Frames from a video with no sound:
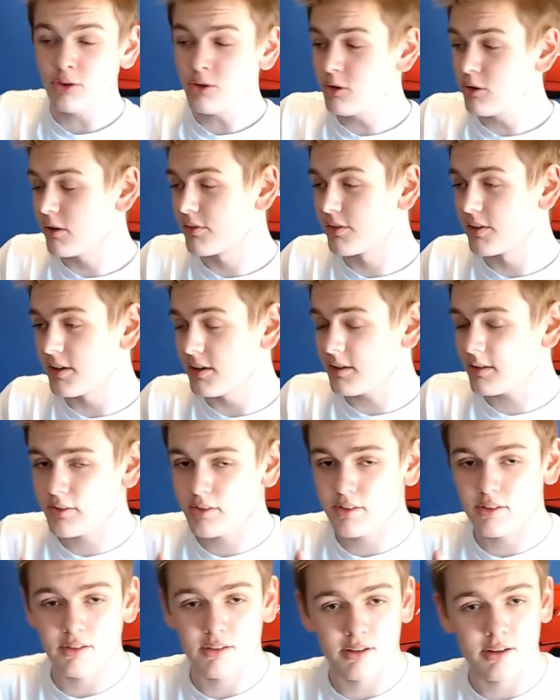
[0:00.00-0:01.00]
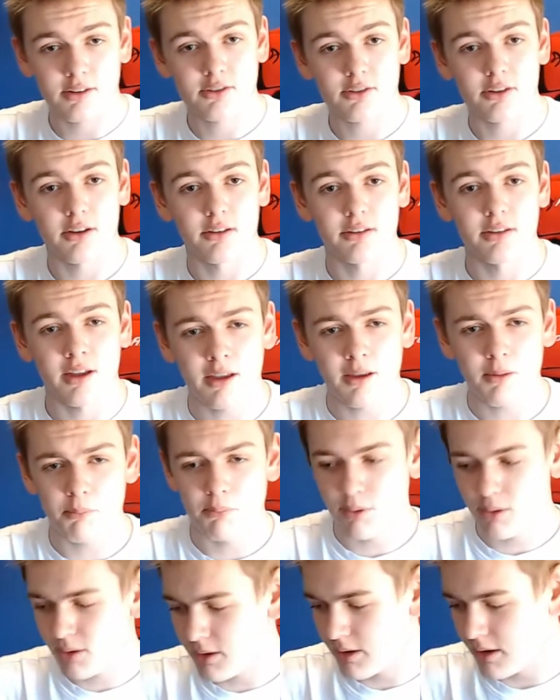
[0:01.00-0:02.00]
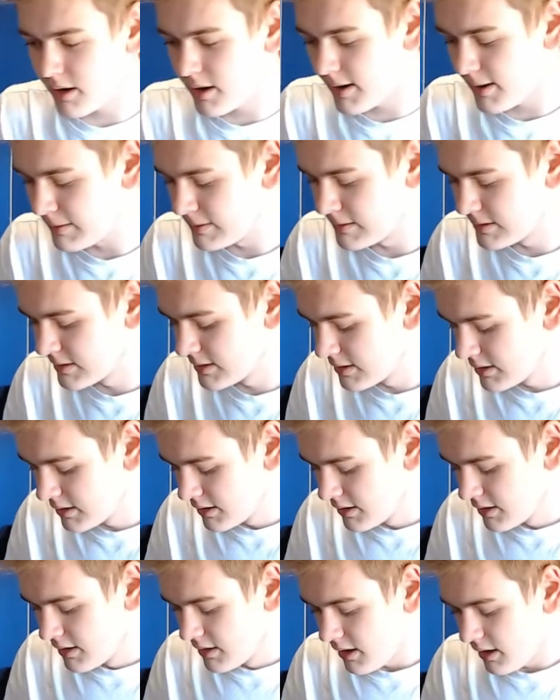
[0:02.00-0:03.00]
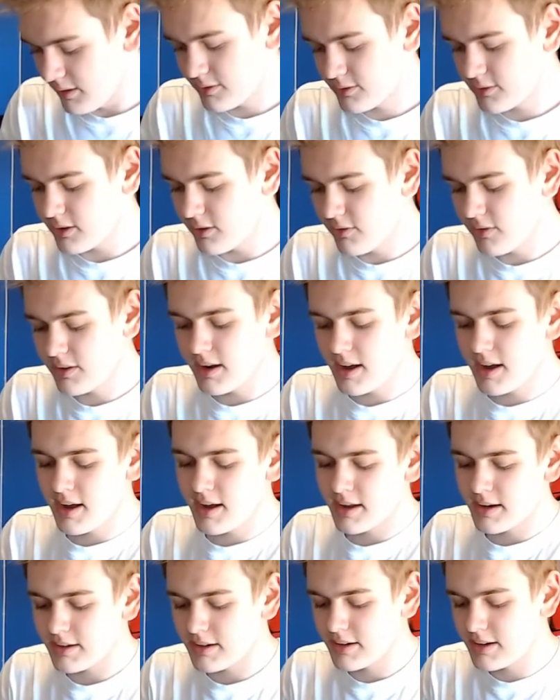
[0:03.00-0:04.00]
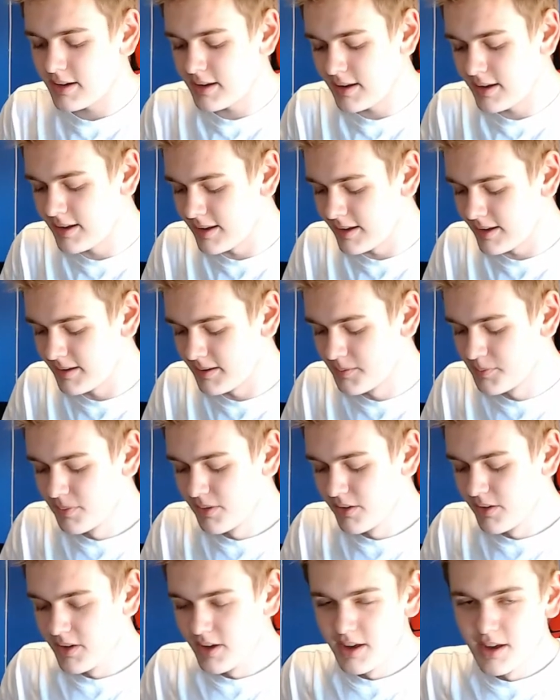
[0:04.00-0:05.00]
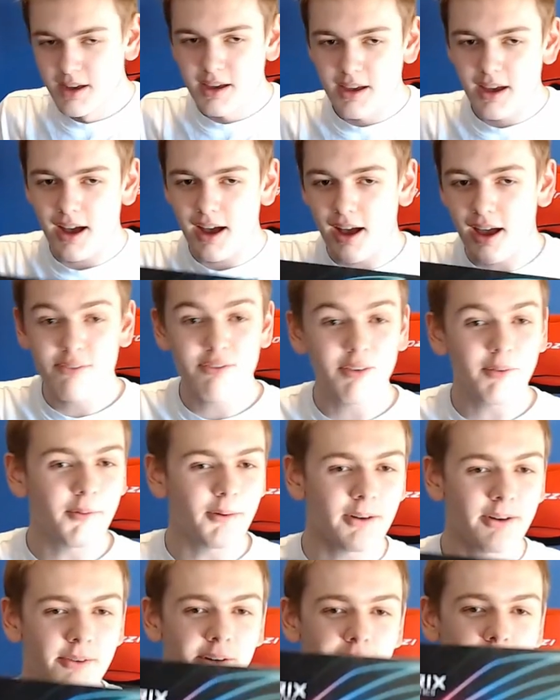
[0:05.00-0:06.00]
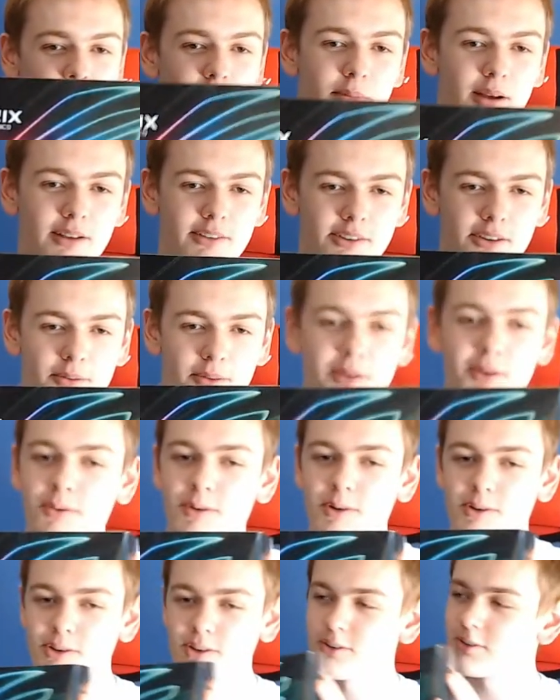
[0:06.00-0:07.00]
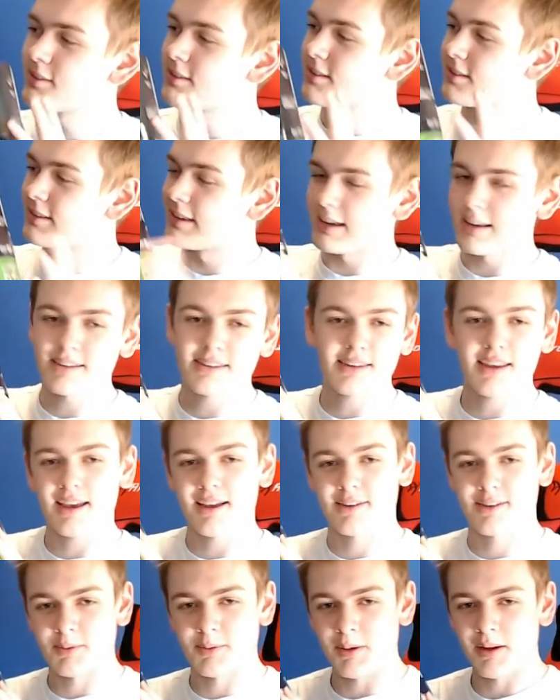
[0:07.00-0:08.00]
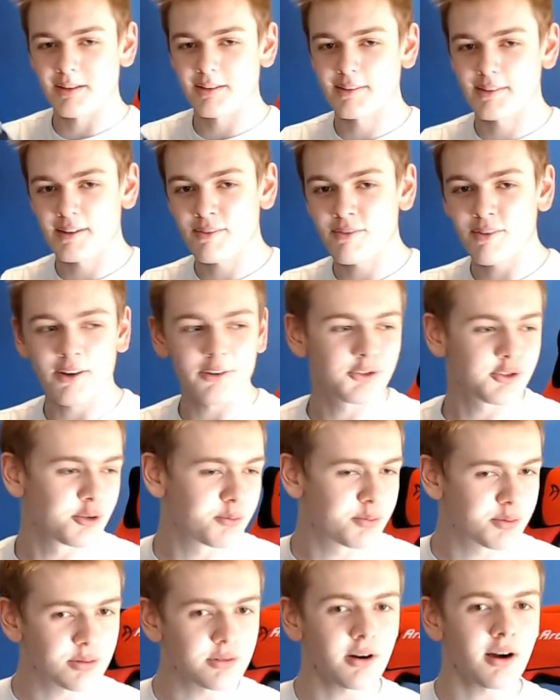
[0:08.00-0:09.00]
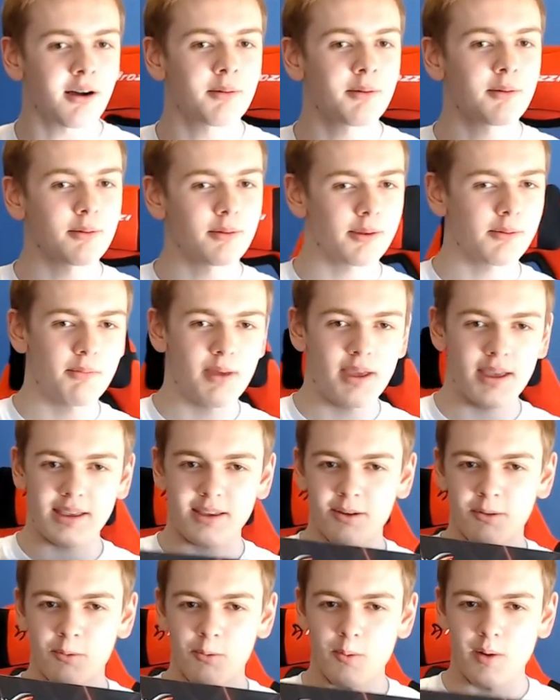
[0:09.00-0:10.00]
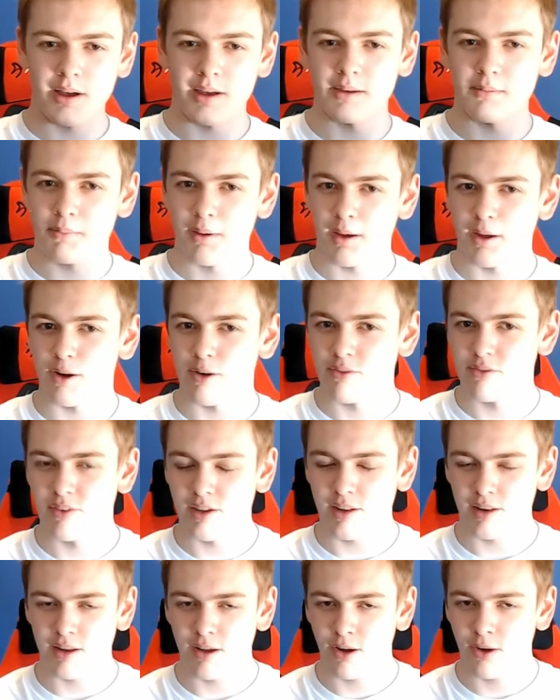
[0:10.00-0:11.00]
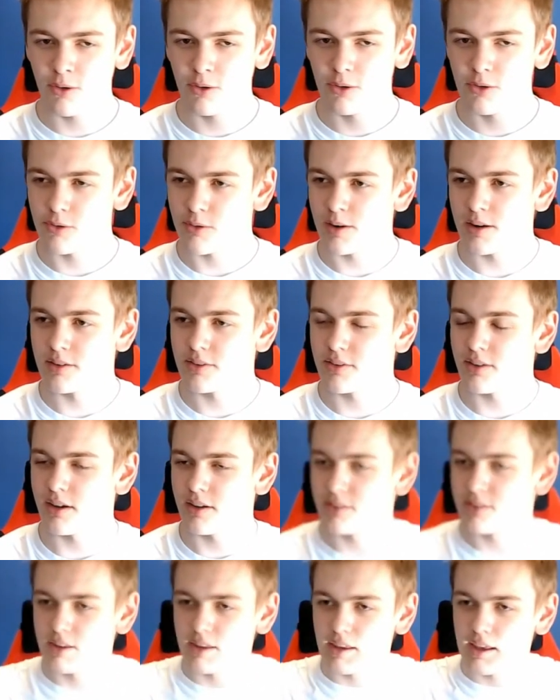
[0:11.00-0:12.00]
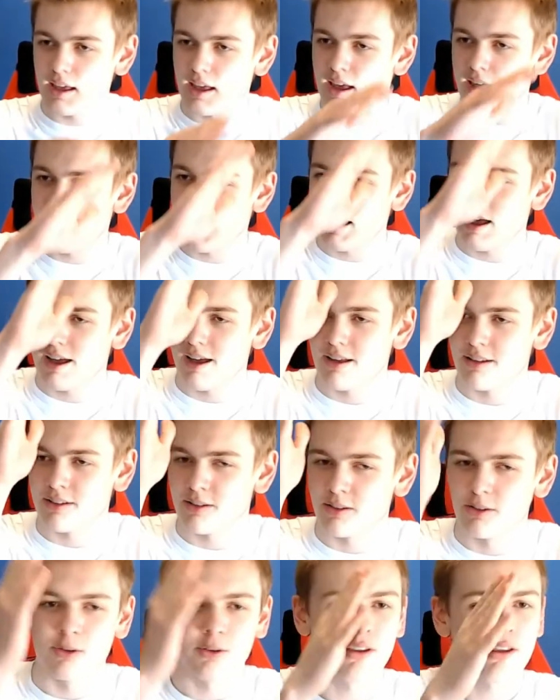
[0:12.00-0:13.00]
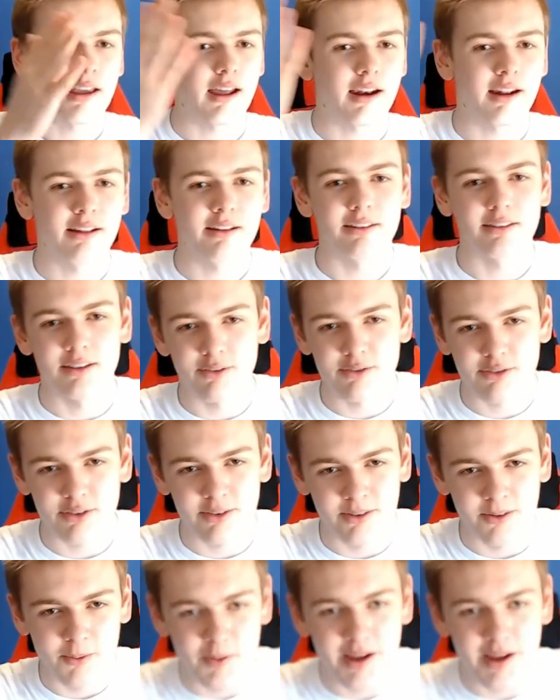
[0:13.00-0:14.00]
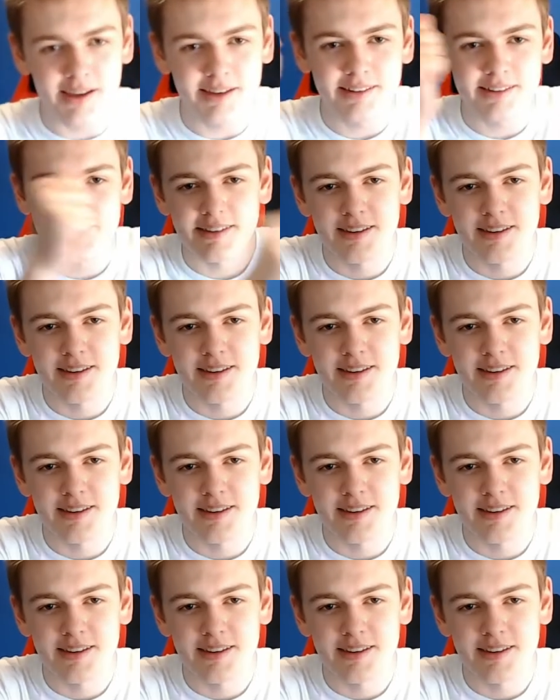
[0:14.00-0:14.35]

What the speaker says: of this Sunday. But I discovered that... If I'm going to recommend something which is this expensive, I should probably make a way better video criticizing it and looking at it in different ways.